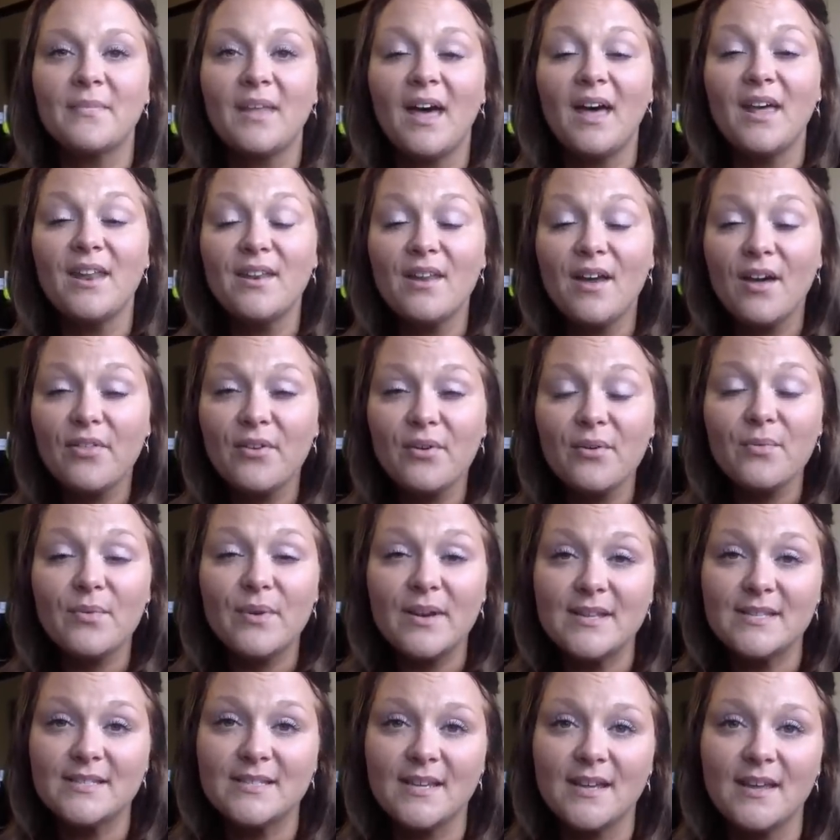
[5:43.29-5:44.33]
Another
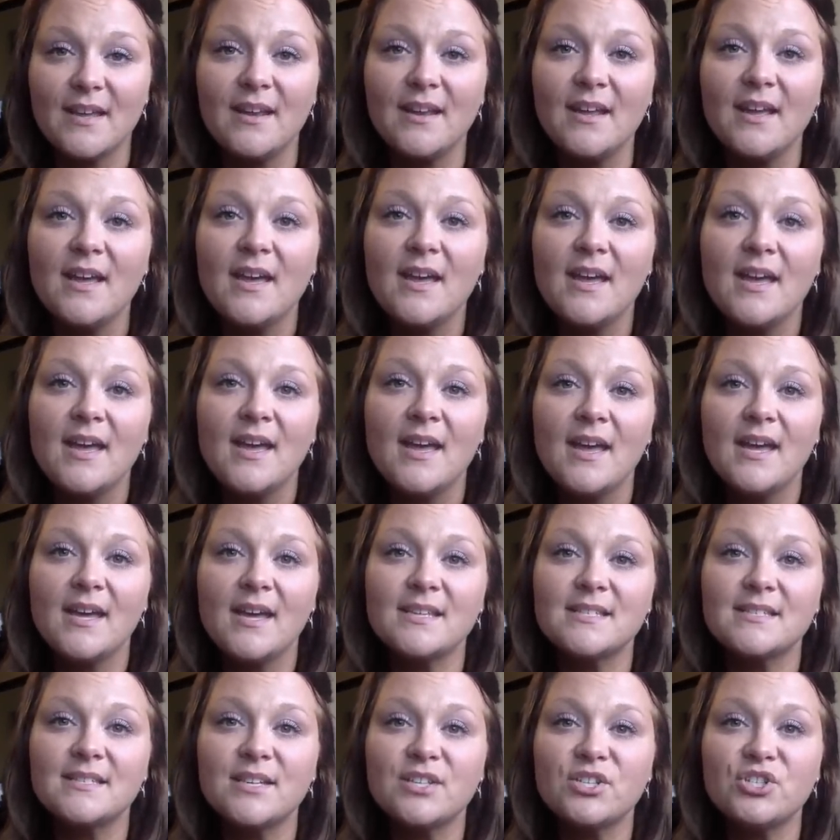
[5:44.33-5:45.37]
reason
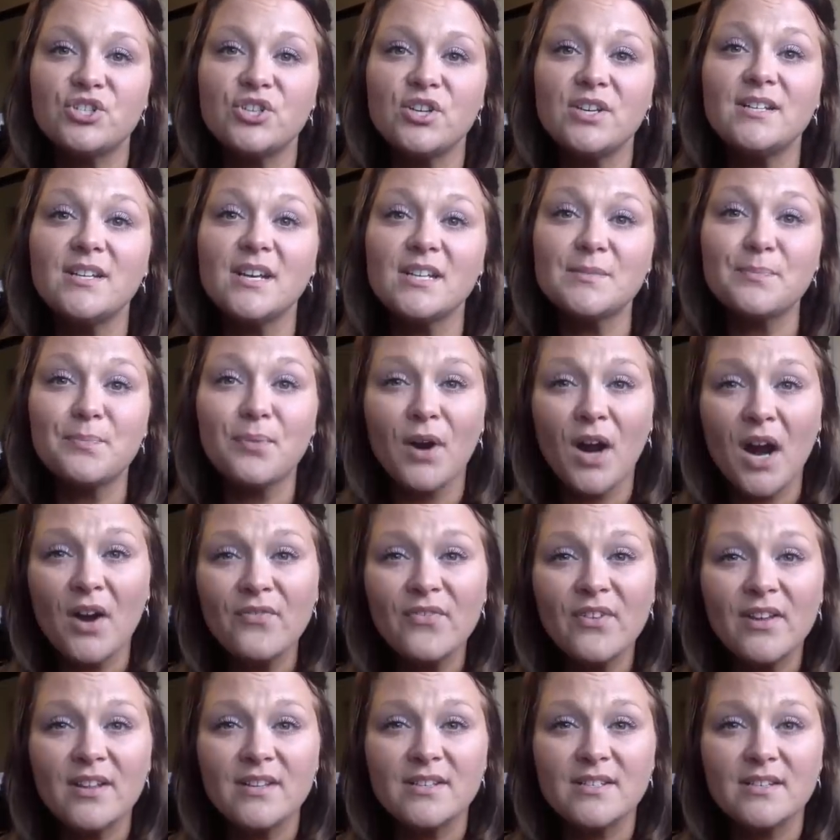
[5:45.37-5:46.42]
is that she does
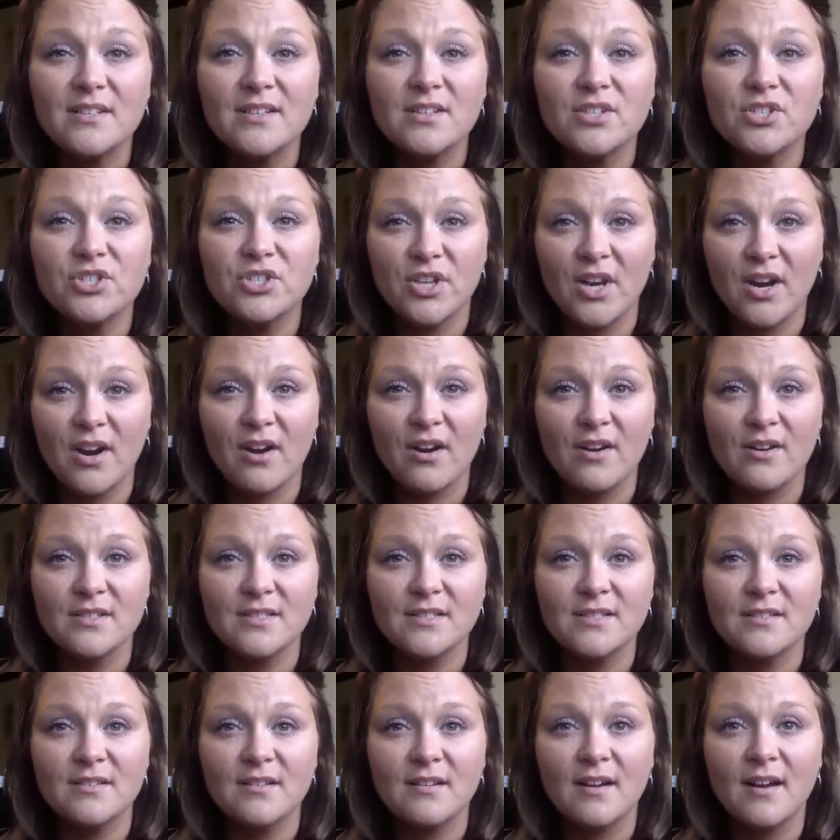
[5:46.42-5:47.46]
profit
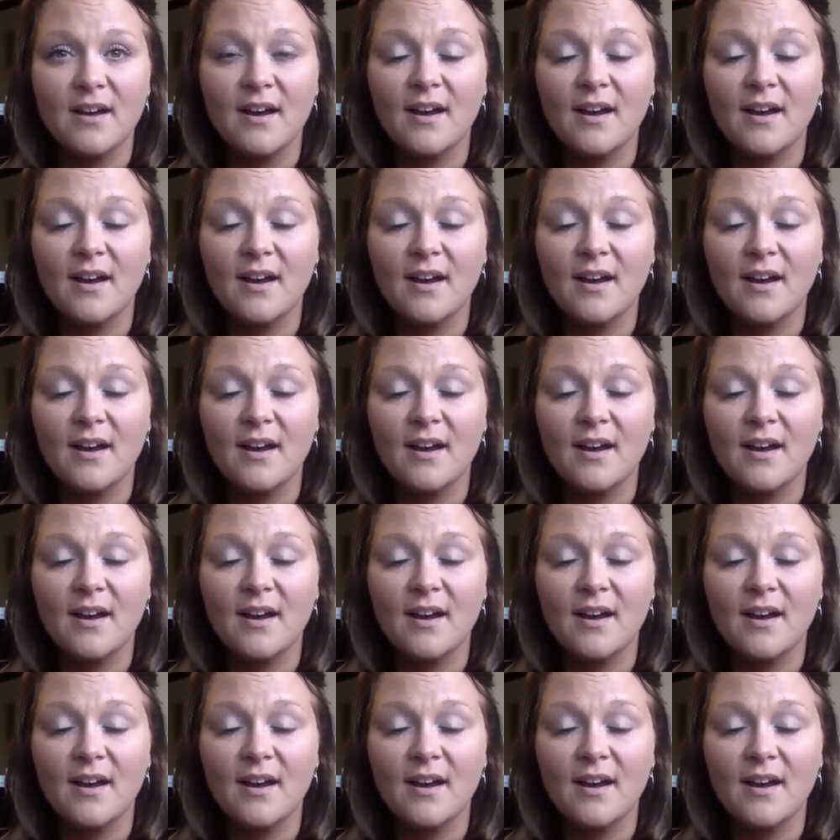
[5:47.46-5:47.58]
shares.